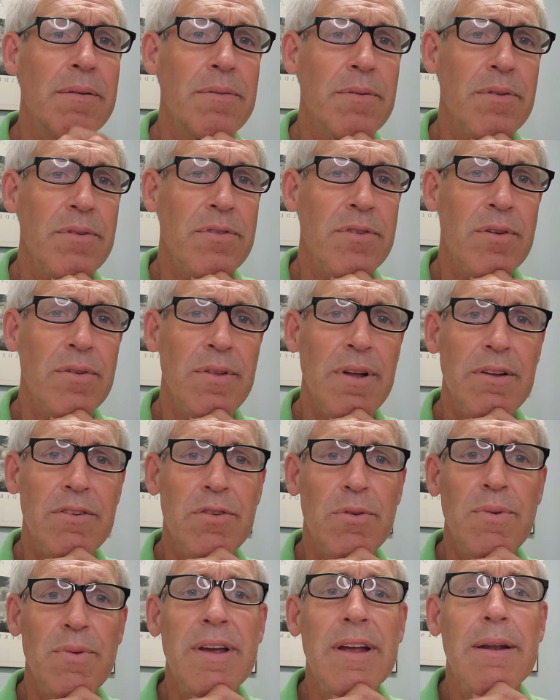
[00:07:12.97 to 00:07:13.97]
So
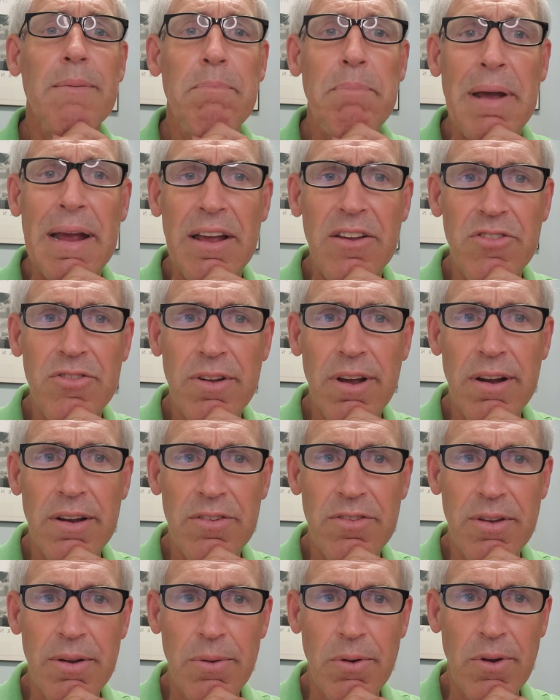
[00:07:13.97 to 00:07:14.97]
we can get a baseline and
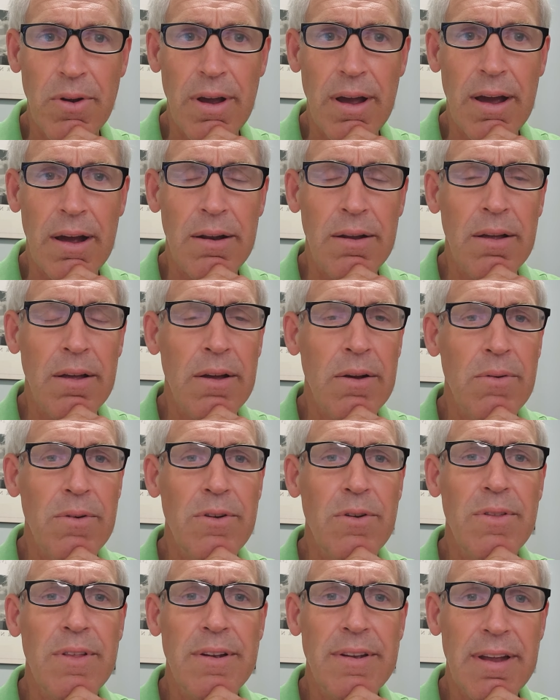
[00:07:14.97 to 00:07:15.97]
see where you're at. We
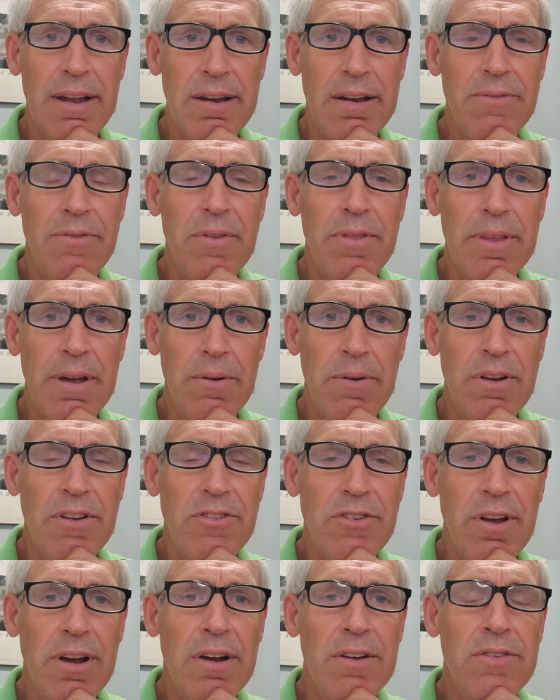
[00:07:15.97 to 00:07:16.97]
do the 10 different thyroid
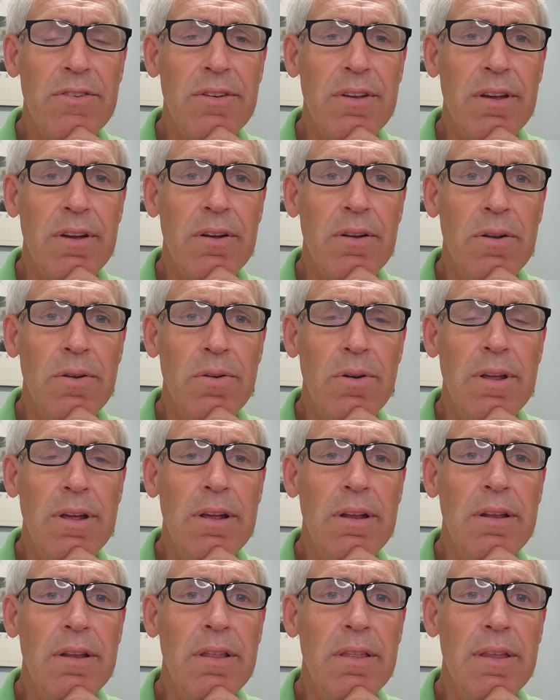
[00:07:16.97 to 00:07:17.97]
checks,
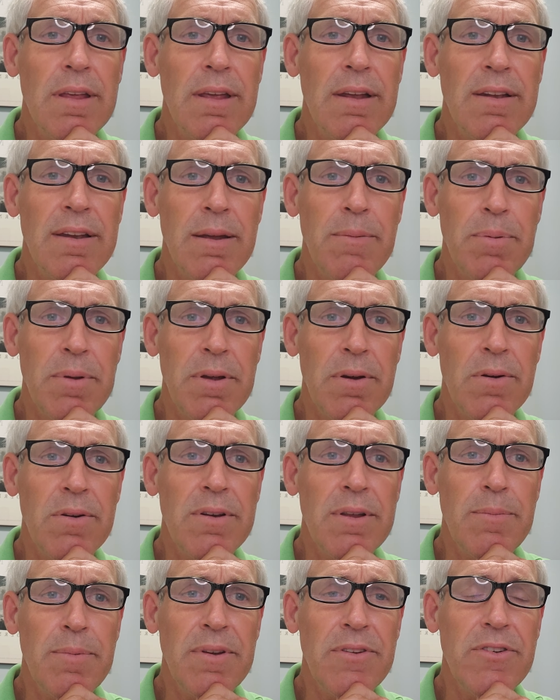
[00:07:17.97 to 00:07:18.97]
including the TPO,
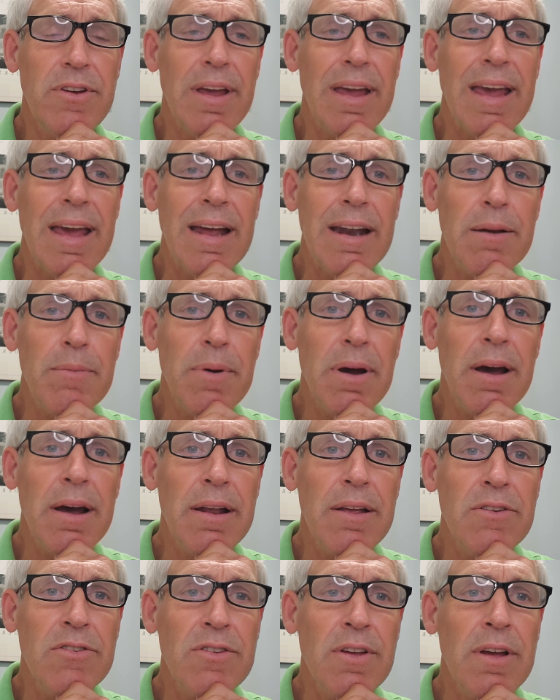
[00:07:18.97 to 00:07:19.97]
TPG
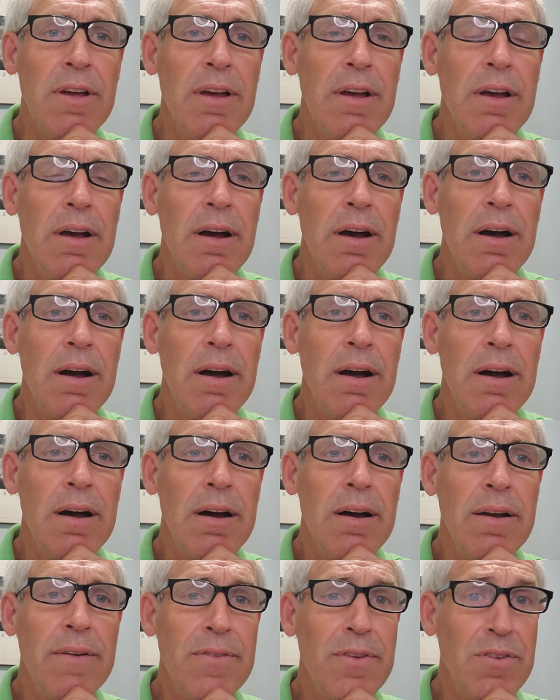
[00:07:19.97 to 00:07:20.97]
antibodies.
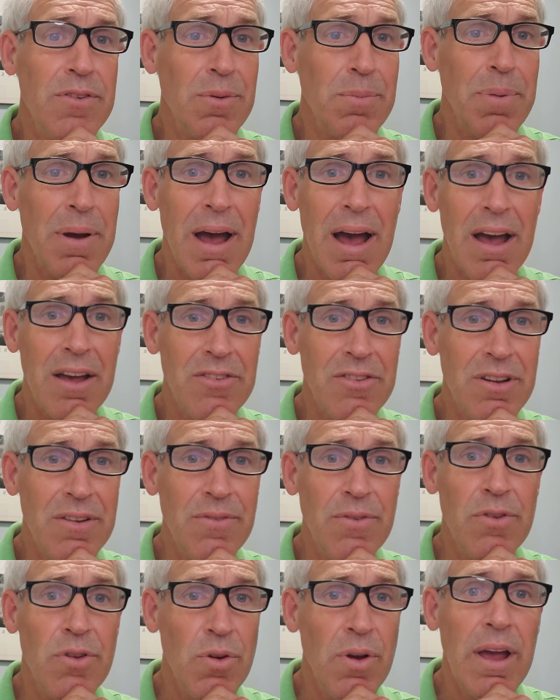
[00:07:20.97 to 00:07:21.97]
If those are
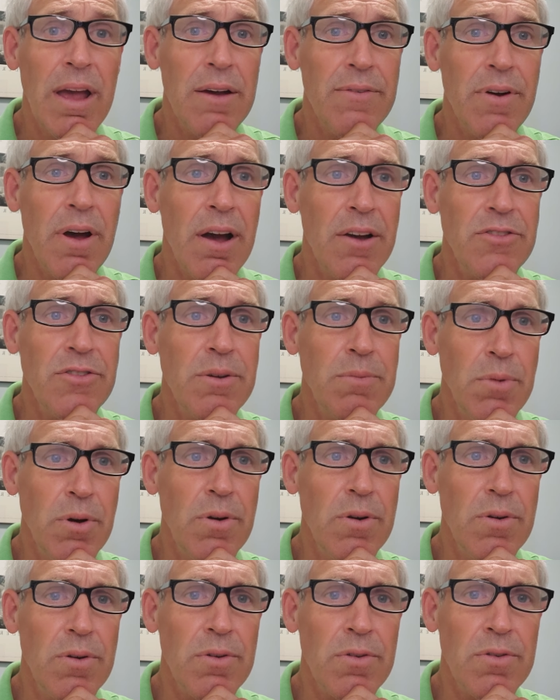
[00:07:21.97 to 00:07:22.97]
positive, you have
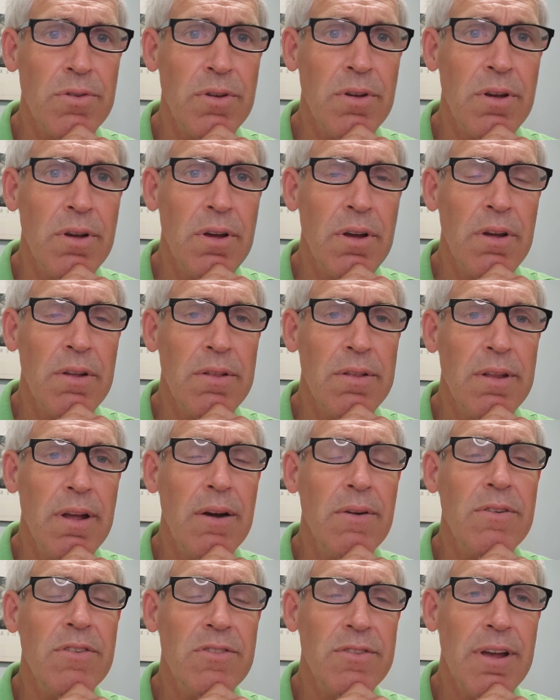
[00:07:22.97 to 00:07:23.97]
Hashimoto's.
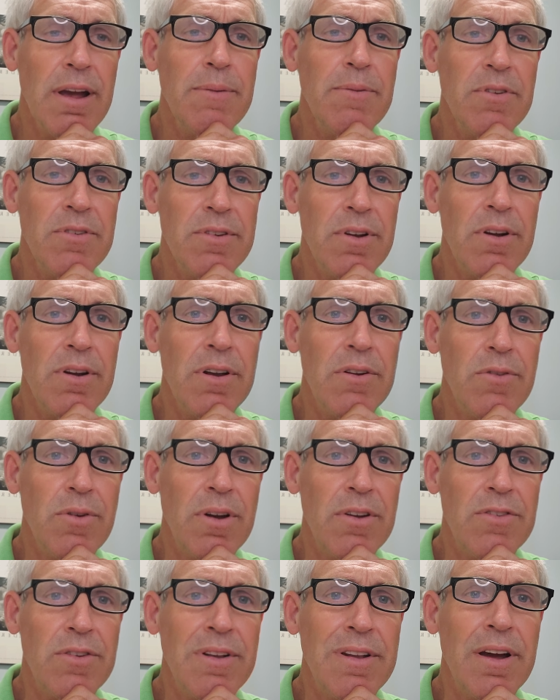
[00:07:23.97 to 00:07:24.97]
Now it's time to start
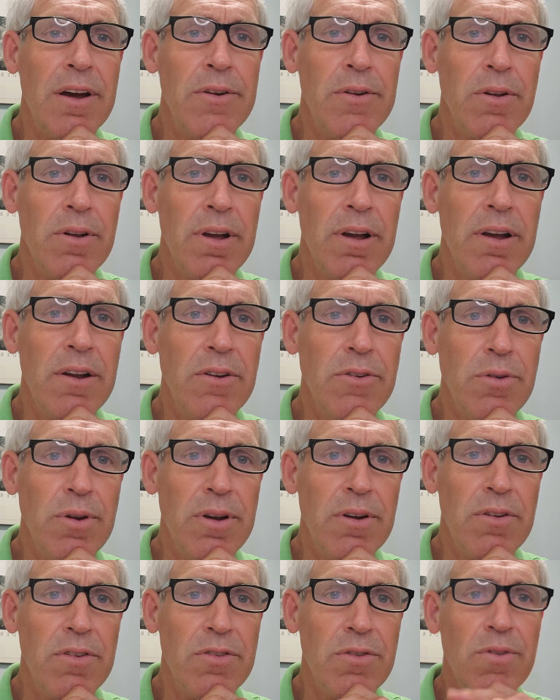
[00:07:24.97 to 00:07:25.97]
addressing underlying
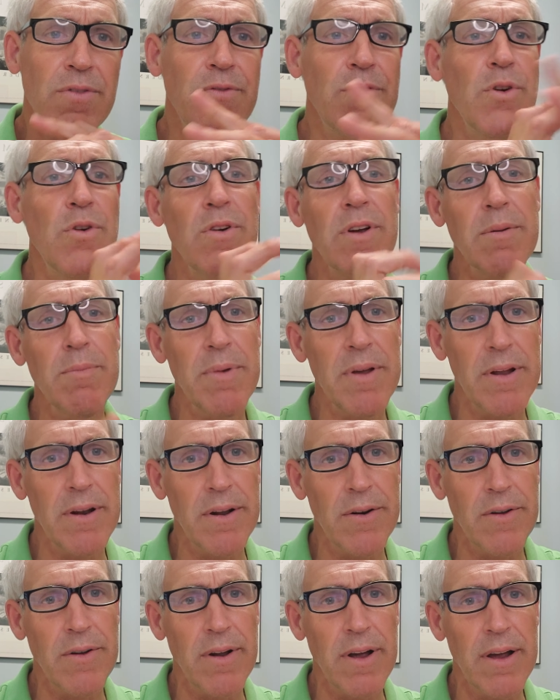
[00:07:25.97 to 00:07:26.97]
triggers. So food can be an
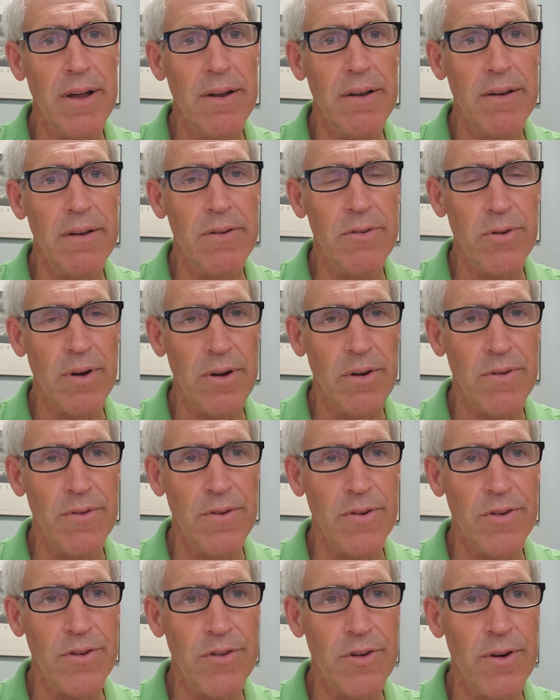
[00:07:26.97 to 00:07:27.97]
underlying trigger
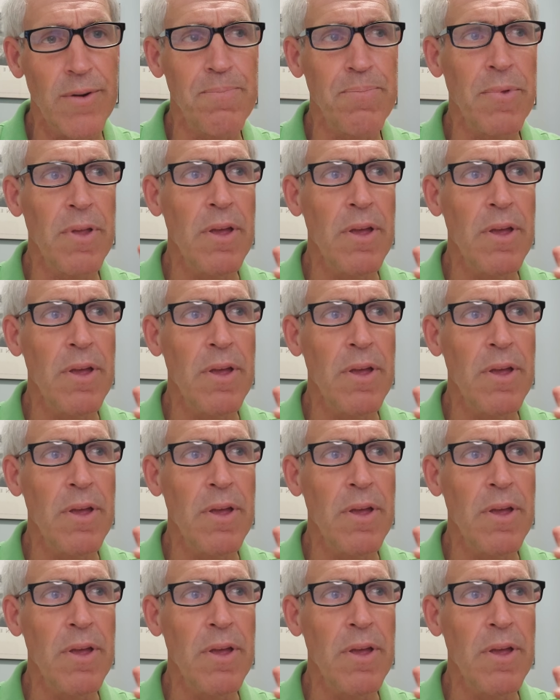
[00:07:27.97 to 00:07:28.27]
for sure.